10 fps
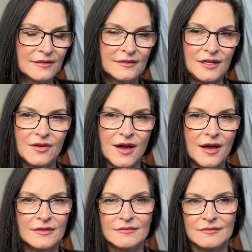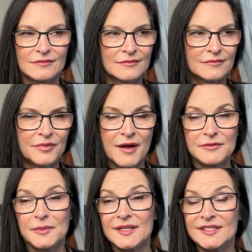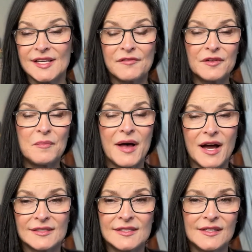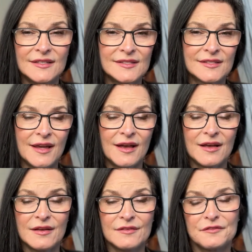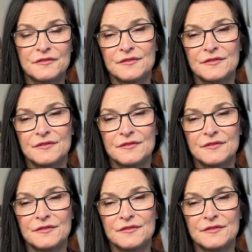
You got probably several boxes of